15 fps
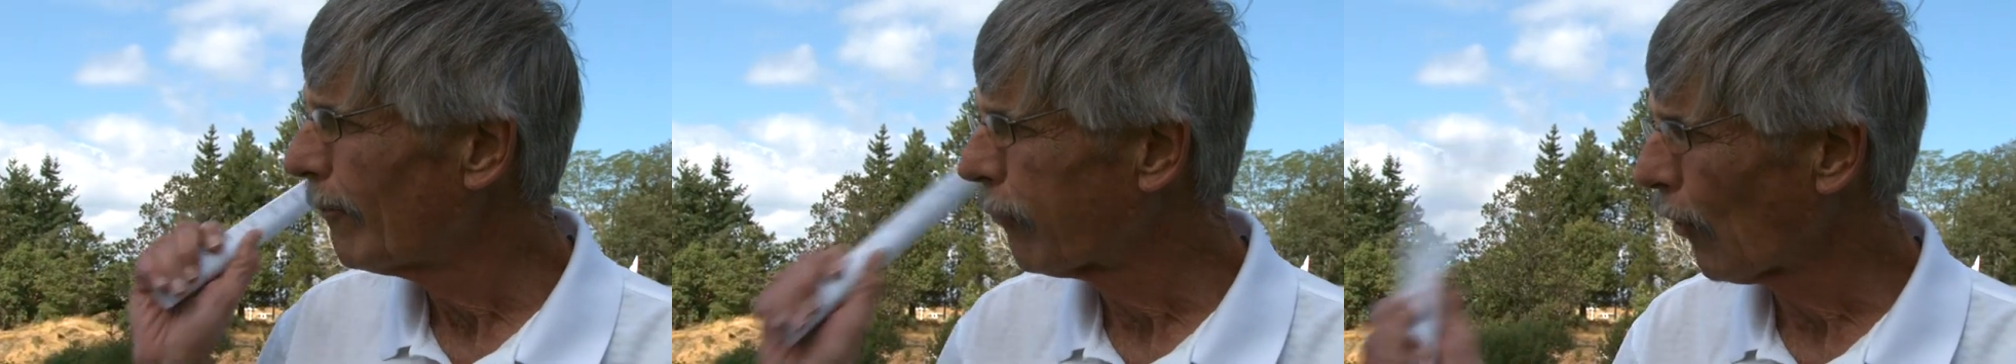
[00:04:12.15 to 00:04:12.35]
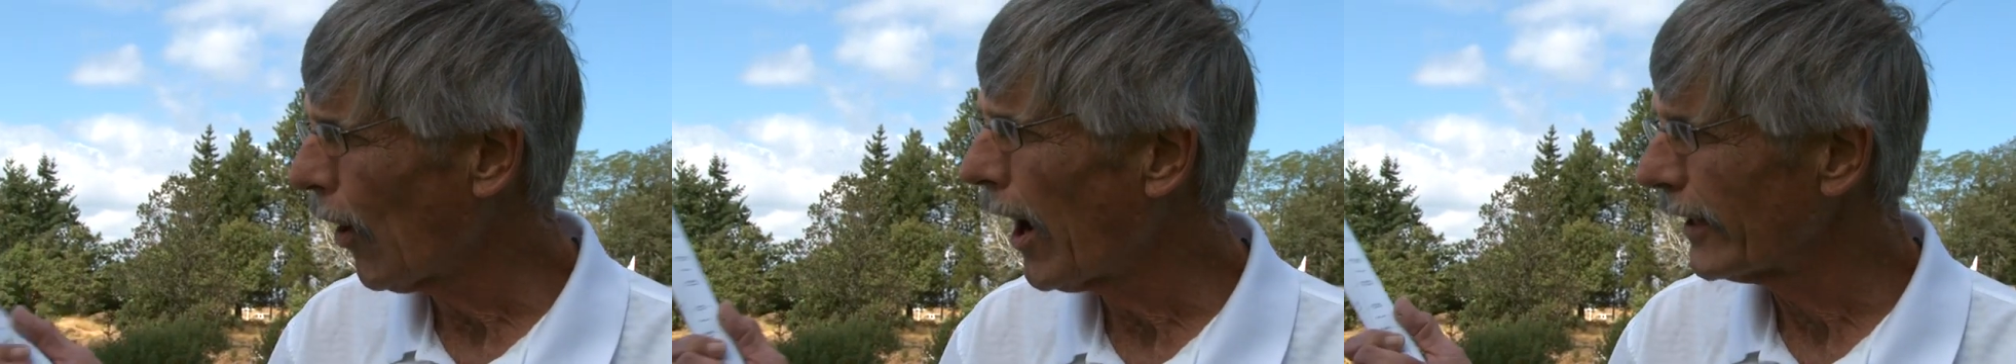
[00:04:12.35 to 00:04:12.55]
brunch.
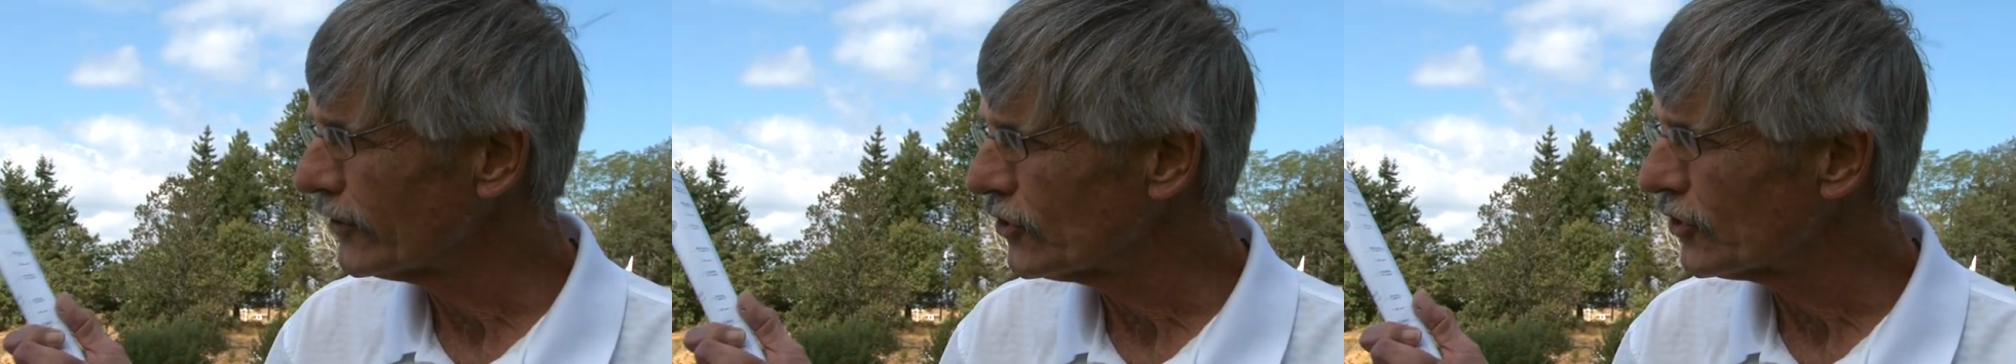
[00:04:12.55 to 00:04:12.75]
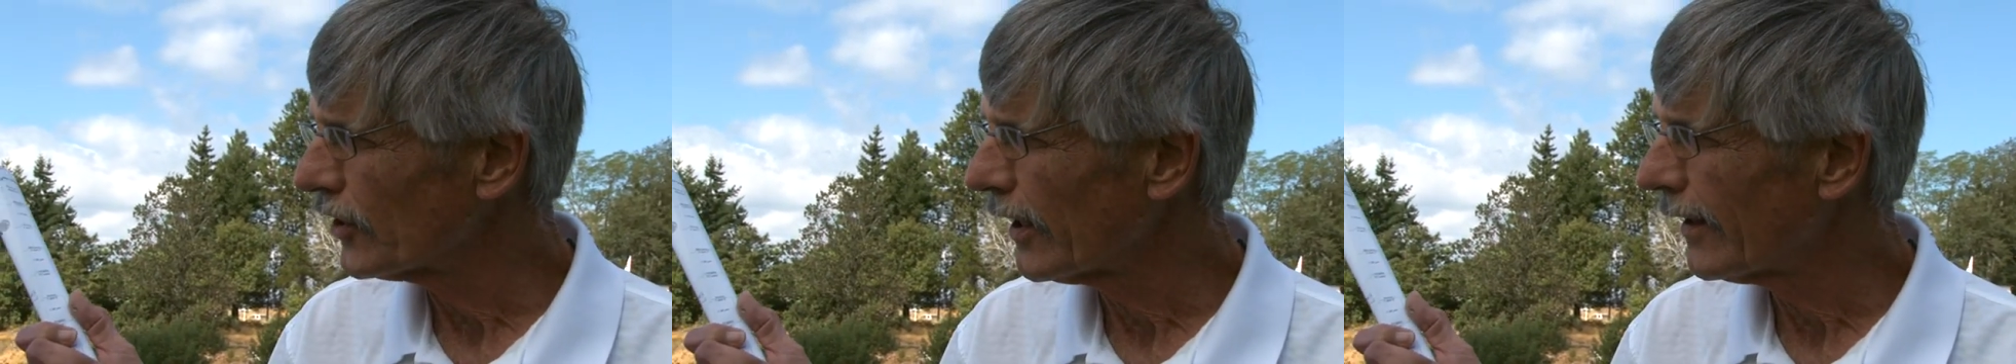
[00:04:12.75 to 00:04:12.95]
God.
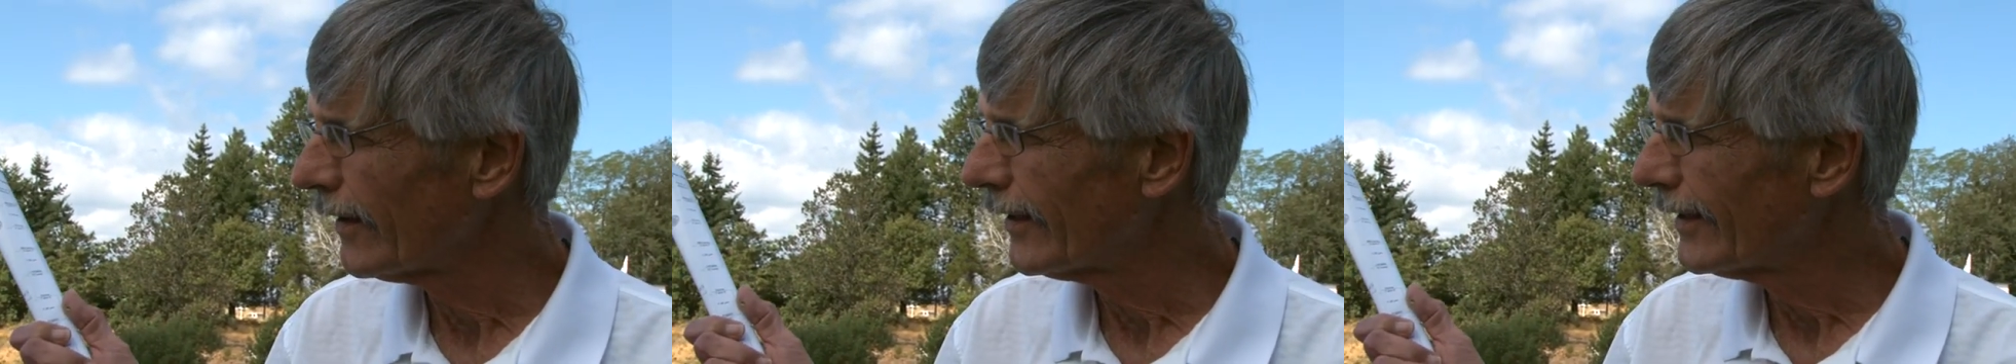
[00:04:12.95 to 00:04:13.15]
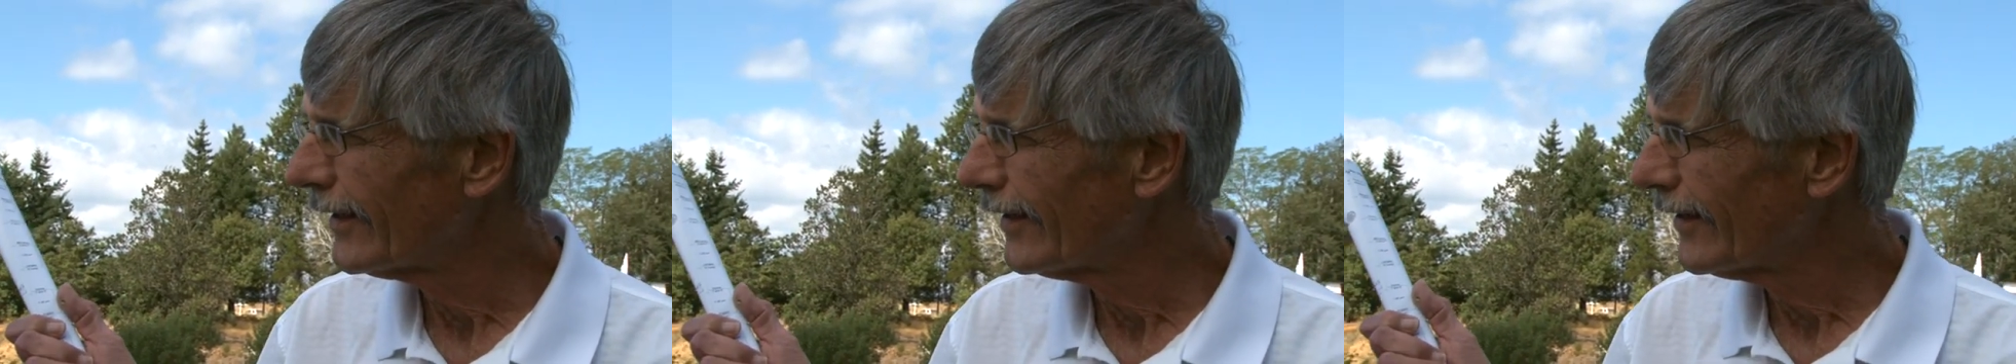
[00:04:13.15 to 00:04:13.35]
He's going to
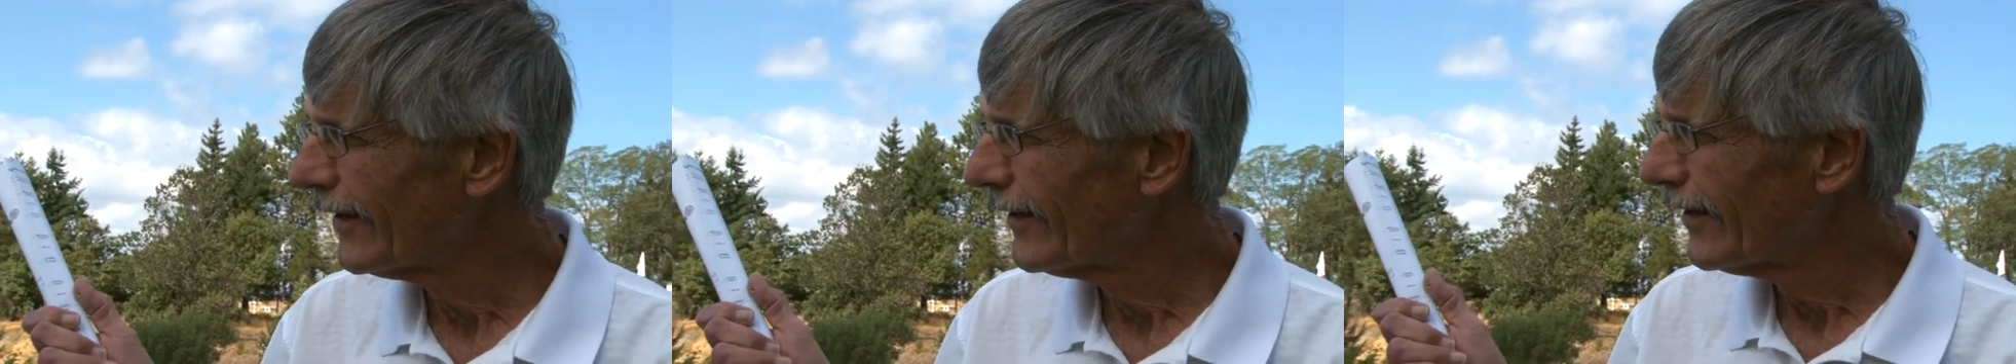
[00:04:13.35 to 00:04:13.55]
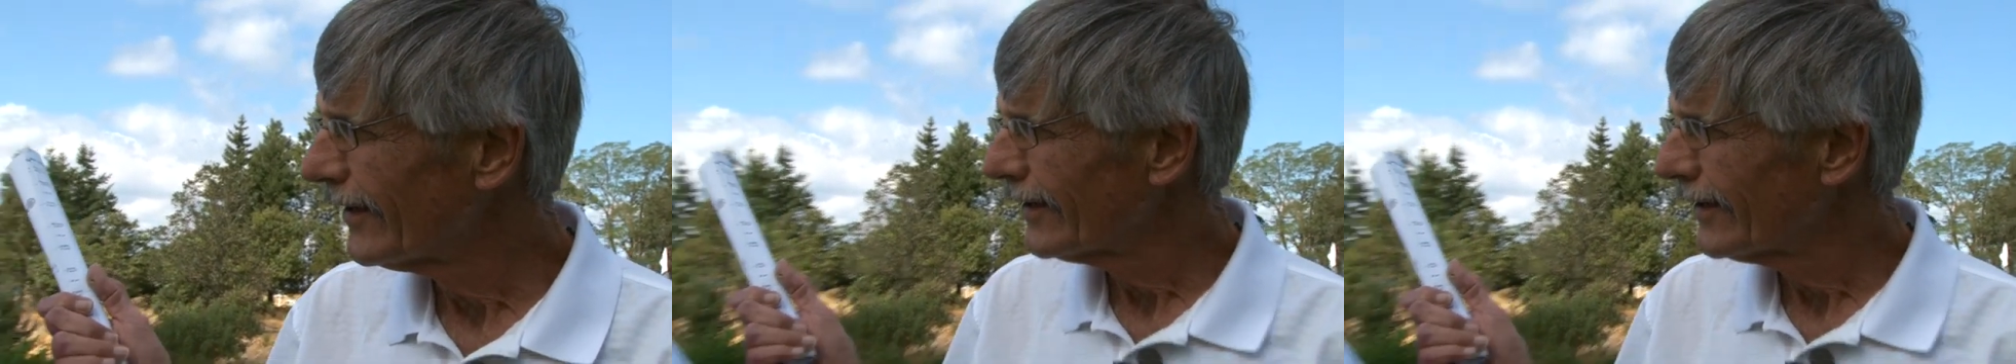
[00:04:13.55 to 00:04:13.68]
say Chung.